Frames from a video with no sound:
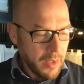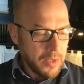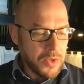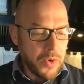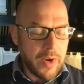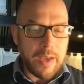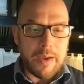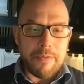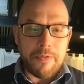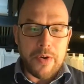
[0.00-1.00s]
during a
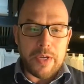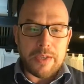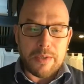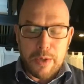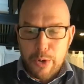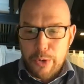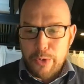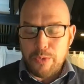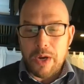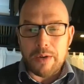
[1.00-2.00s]
very slow
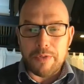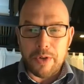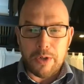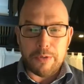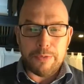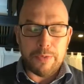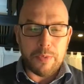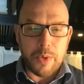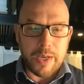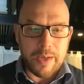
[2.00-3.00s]
round of golf
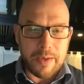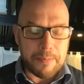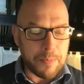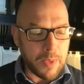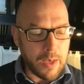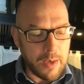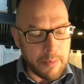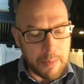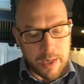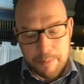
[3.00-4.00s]
where
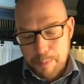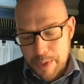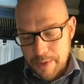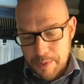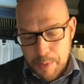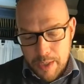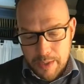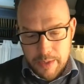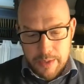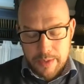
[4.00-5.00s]
my business
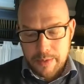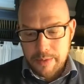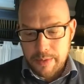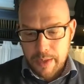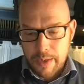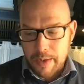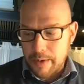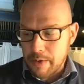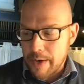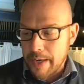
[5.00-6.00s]
partners,
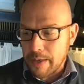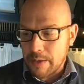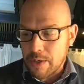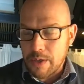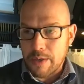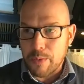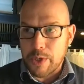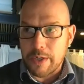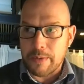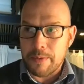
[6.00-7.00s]
Craig and John,
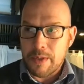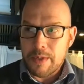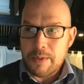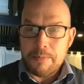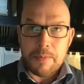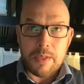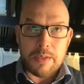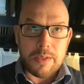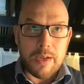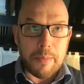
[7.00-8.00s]
were
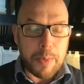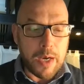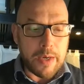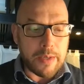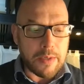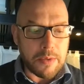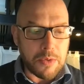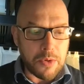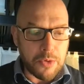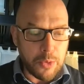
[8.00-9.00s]
stuck behind two
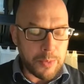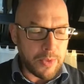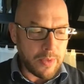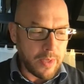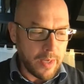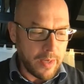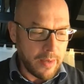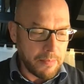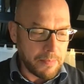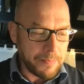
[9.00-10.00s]
groups
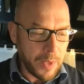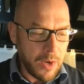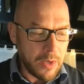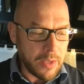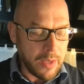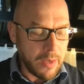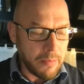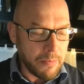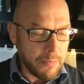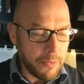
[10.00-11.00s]
on
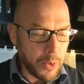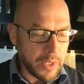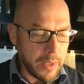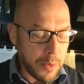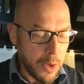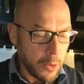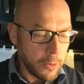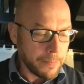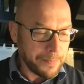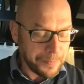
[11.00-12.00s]
the 14th hole.